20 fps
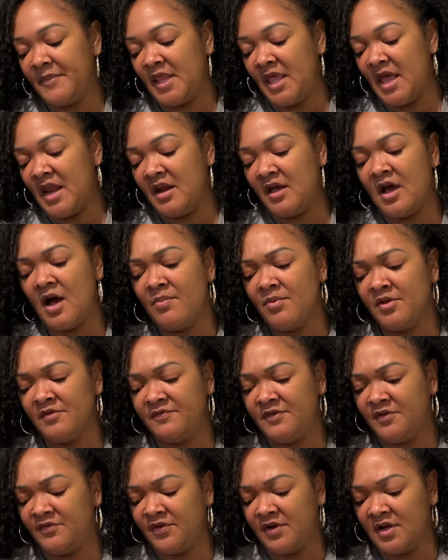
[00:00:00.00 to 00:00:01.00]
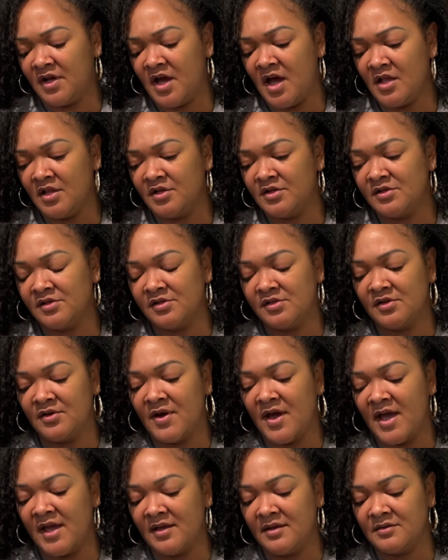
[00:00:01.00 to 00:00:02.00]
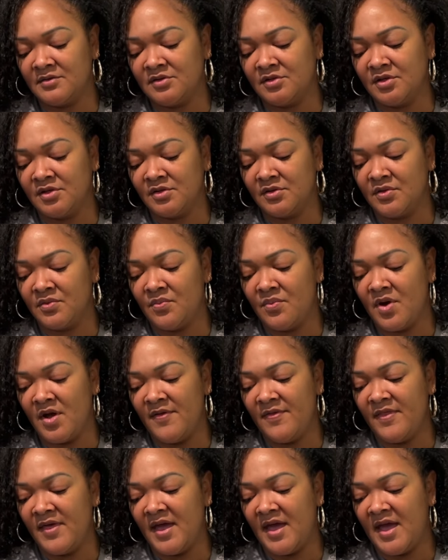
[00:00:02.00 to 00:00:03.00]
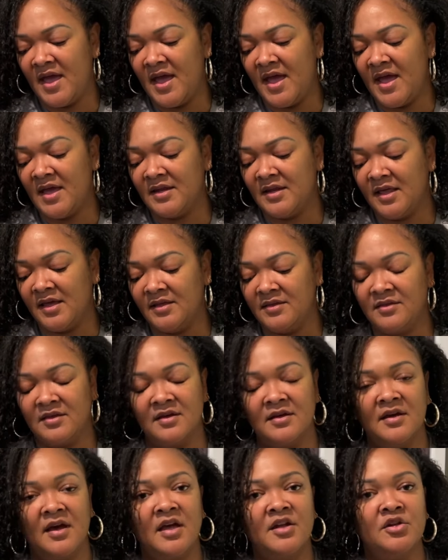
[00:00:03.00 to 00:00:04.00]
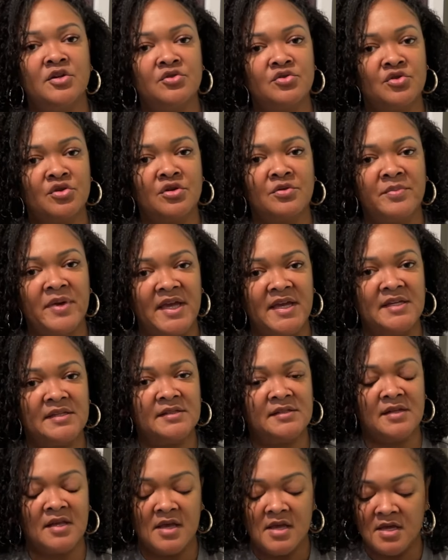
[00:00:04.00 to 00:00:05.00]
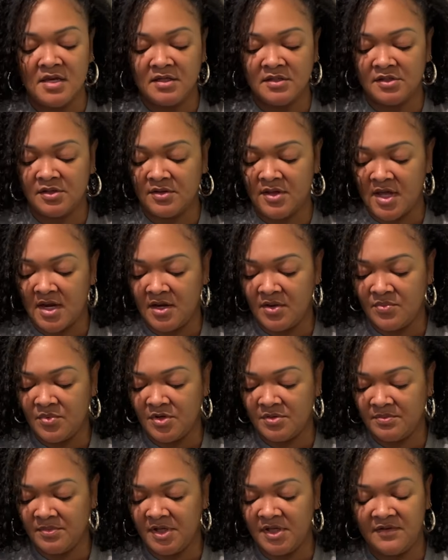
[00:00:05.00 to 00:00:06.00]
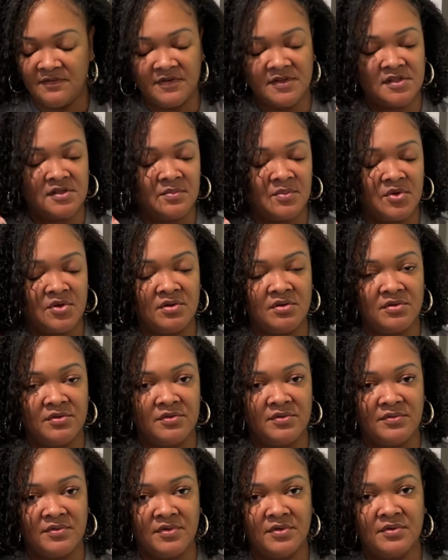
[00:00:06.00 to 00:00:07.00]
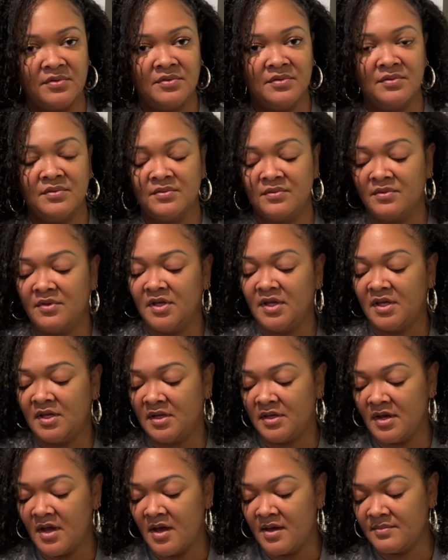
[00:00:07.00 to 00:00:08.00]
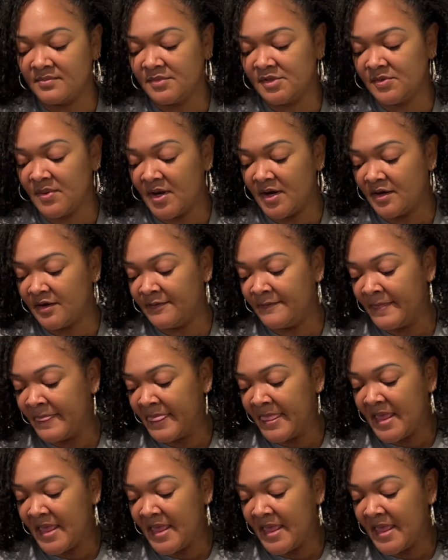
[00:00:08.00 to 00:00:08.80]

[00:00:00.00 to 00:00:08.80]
And a couple of different colors. So I took the one that had like a neutral base so that it wouldn't be visible through the sweater.